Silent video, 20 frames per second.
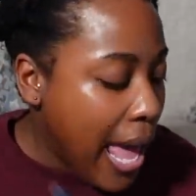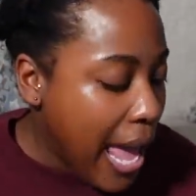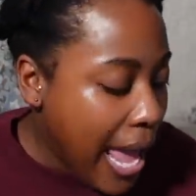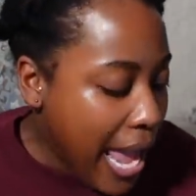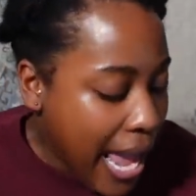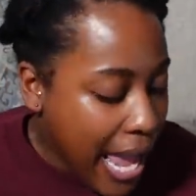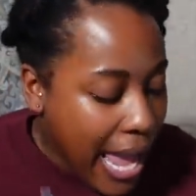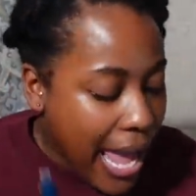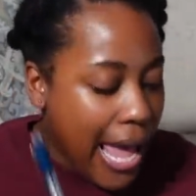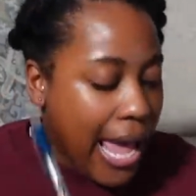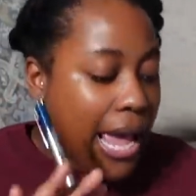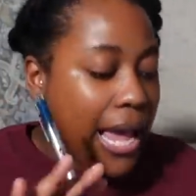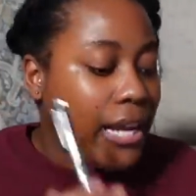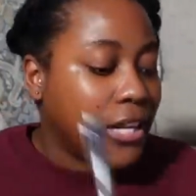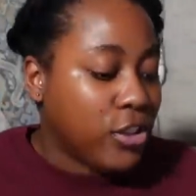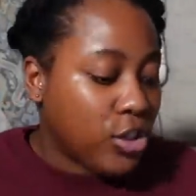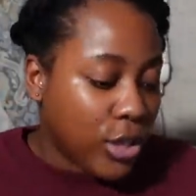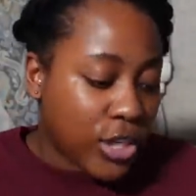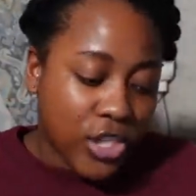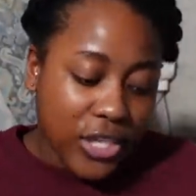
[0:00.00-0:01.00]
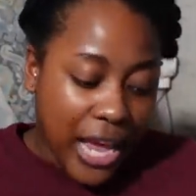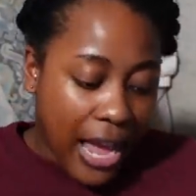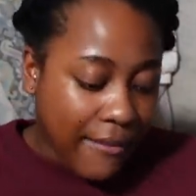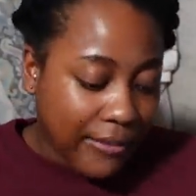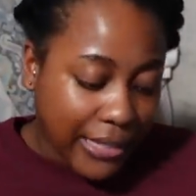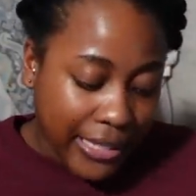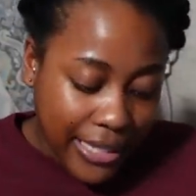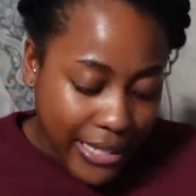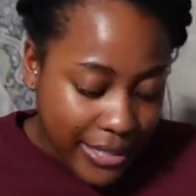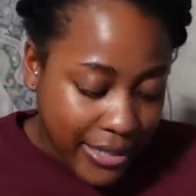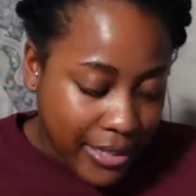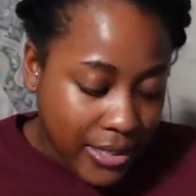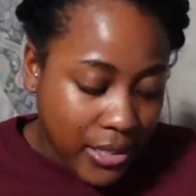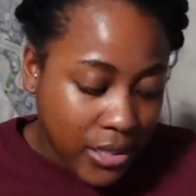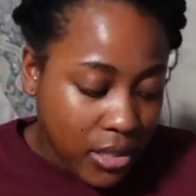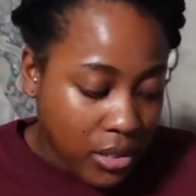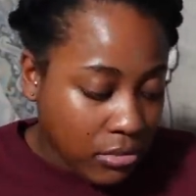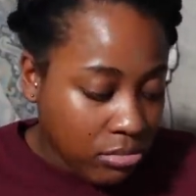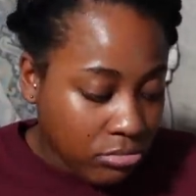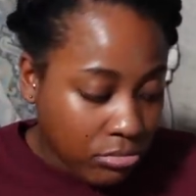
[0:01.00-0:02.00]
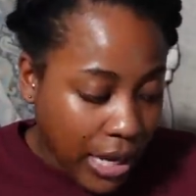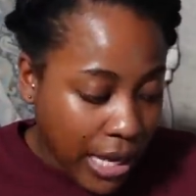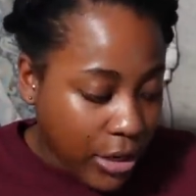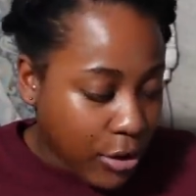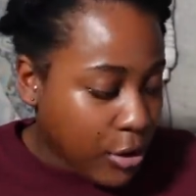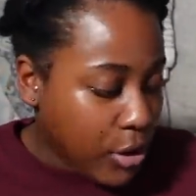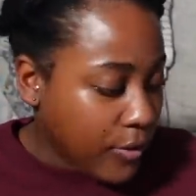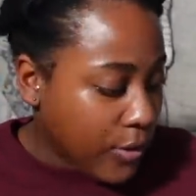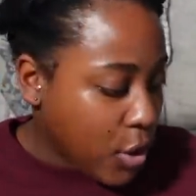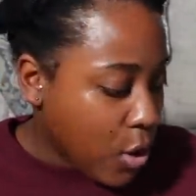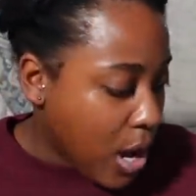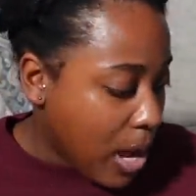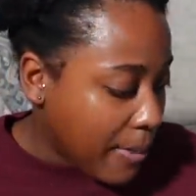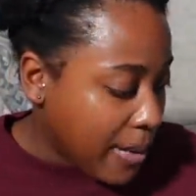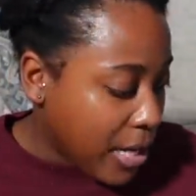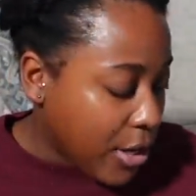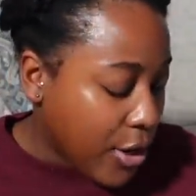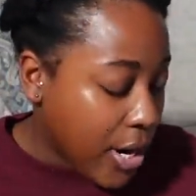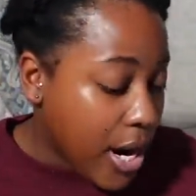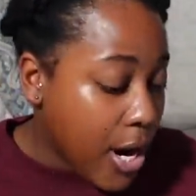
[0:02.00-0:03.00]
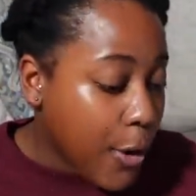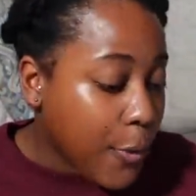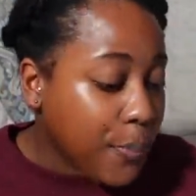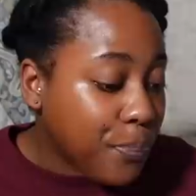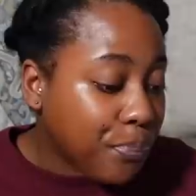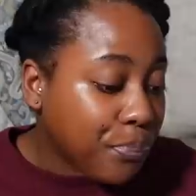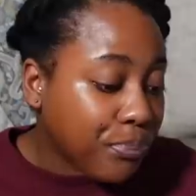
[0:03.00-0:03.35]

And so I just have a list. I don't even know how many are here.